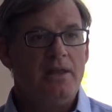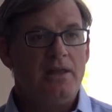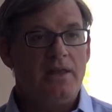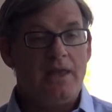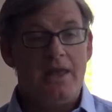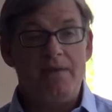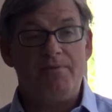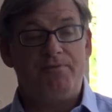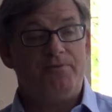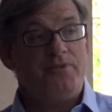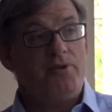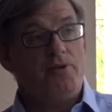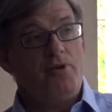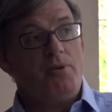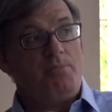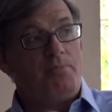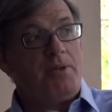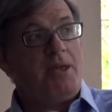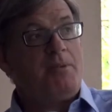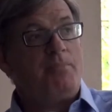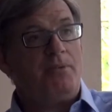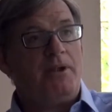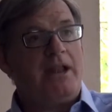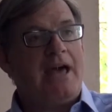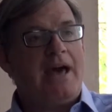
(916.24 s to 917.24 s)
If there are
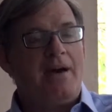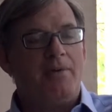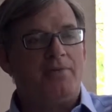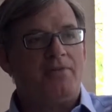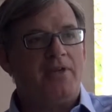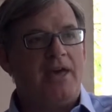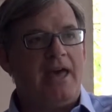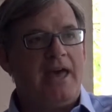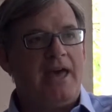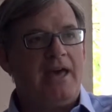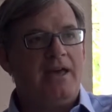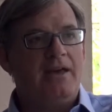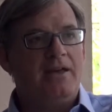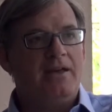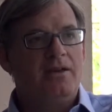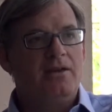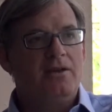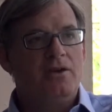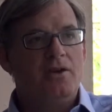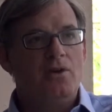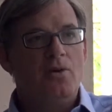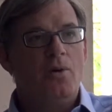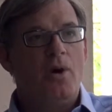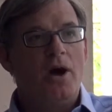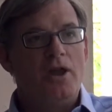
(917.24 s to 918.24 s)
people out there
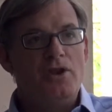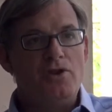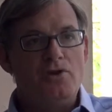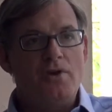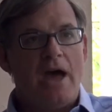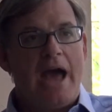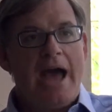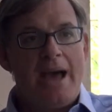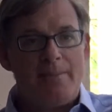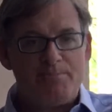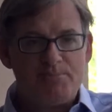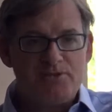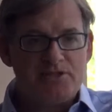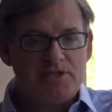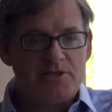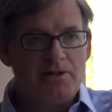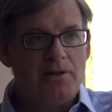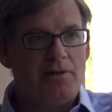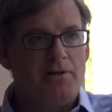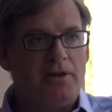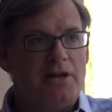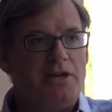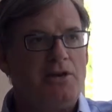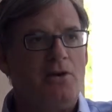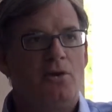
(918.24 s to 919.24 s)
who are
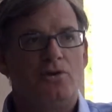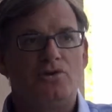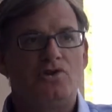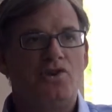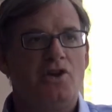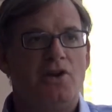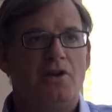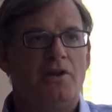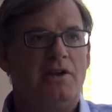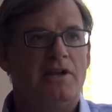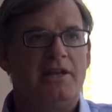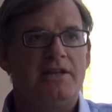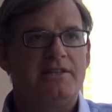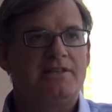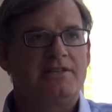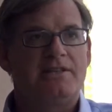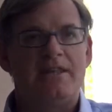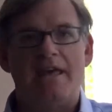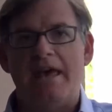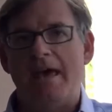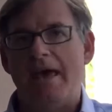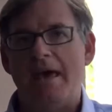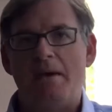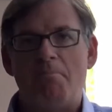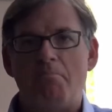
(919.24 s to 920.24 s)
absolutely not journalists,
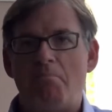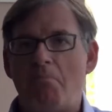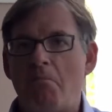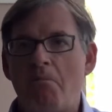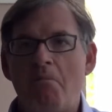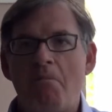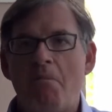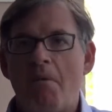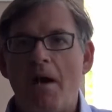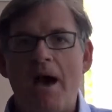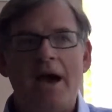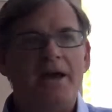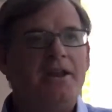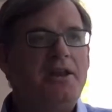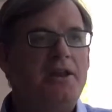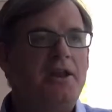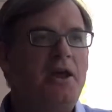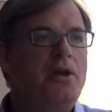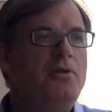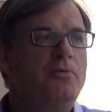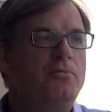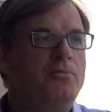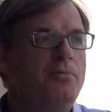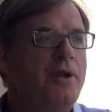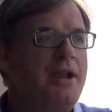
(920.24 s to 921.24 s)
they're I don't
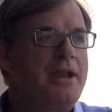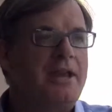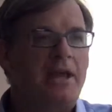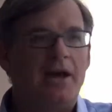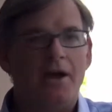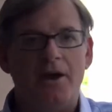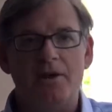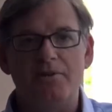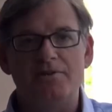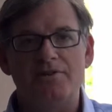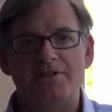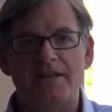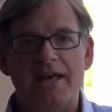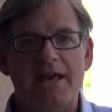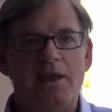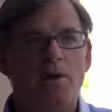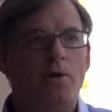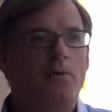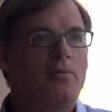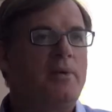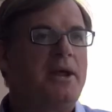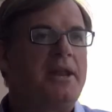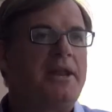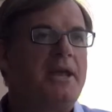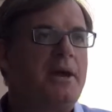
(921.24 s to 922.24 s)
know, running a hotel
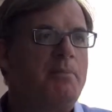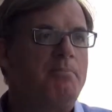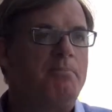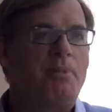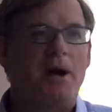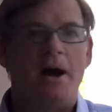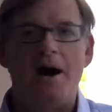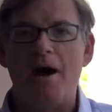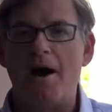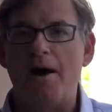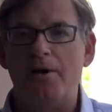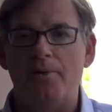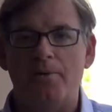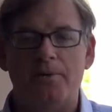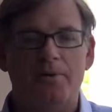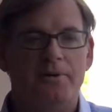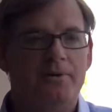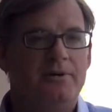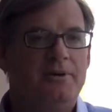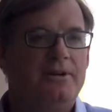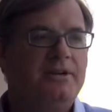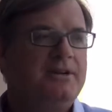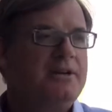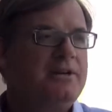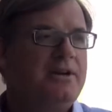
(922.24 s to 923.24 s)
or running a bar
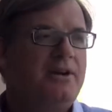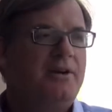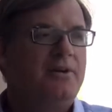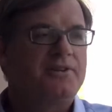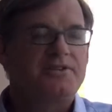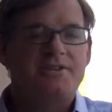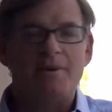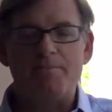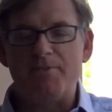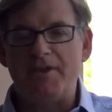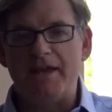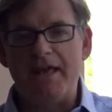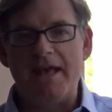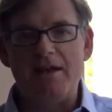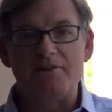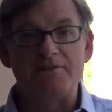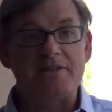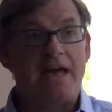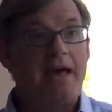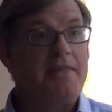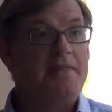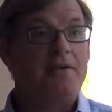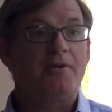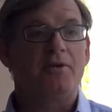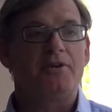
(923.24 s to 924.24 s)
or something else,
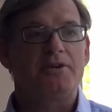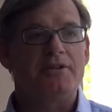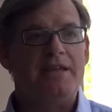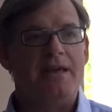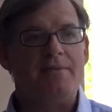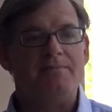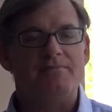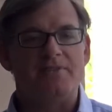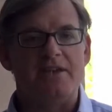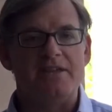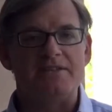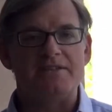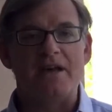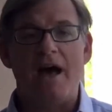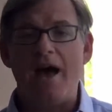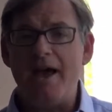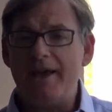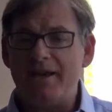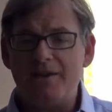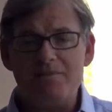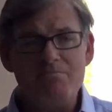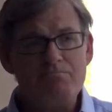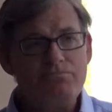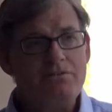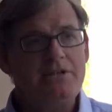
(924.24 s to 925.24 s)
and they've got an M visa. I
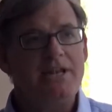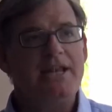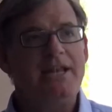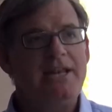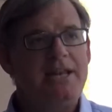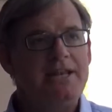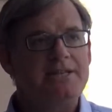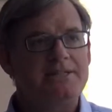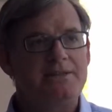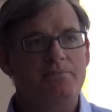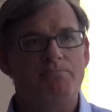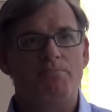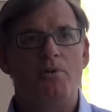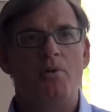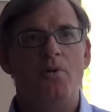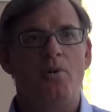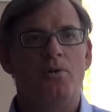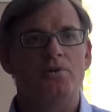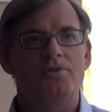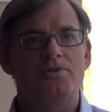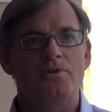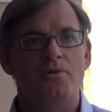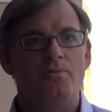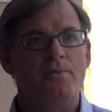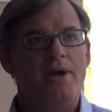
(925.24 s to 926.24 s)
completely
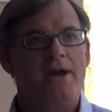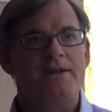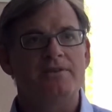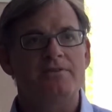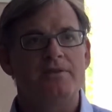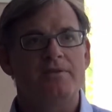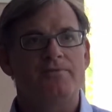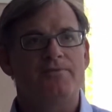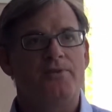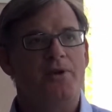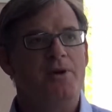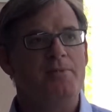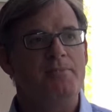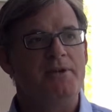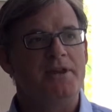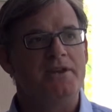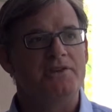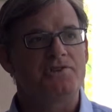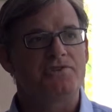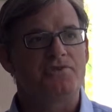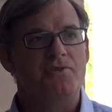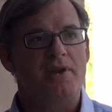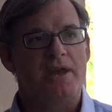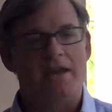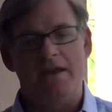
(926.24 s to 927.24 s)
support the right of the Foreign
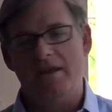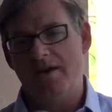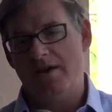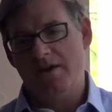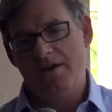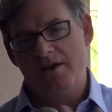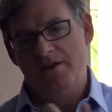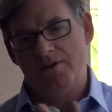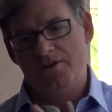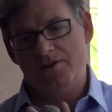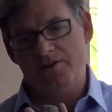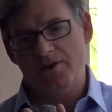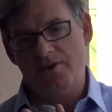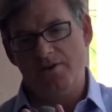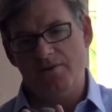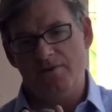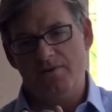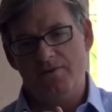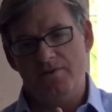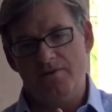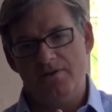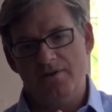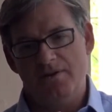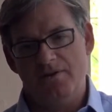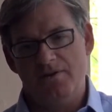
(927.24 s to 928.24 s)
Ministry
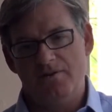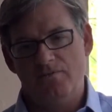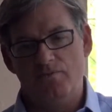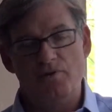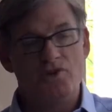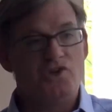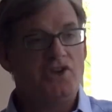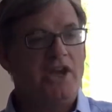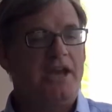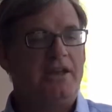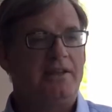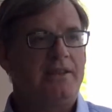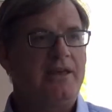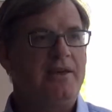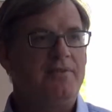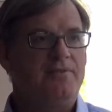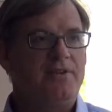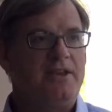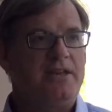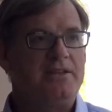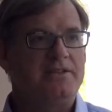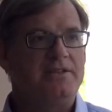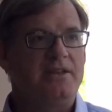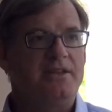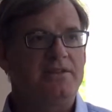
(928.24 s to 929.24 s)
to reject their
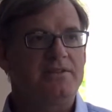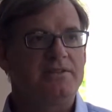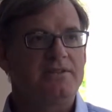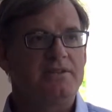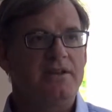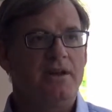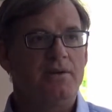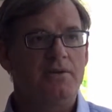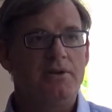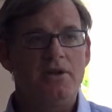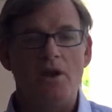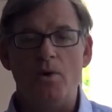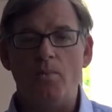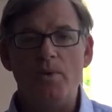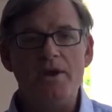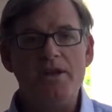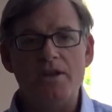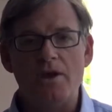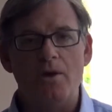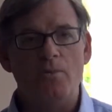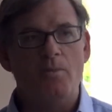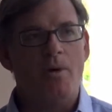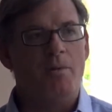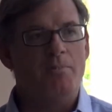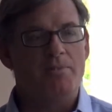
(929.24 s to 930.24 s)
visas. We
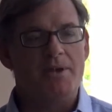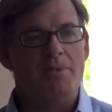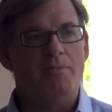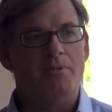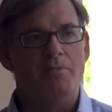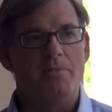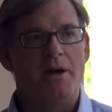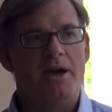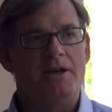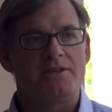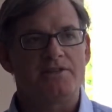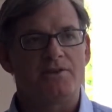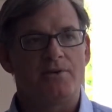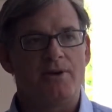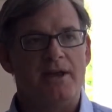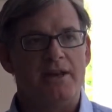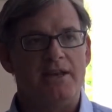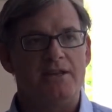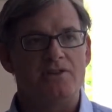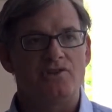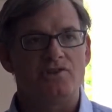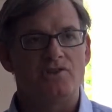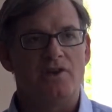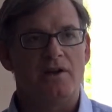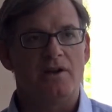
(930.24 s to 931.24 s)
don't want people
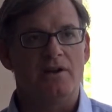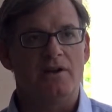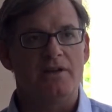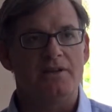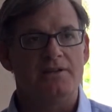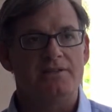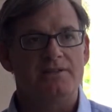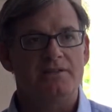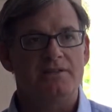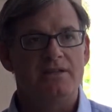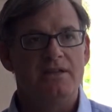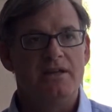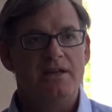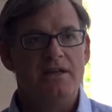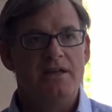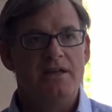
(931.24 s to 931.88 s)
masquerading as journalists.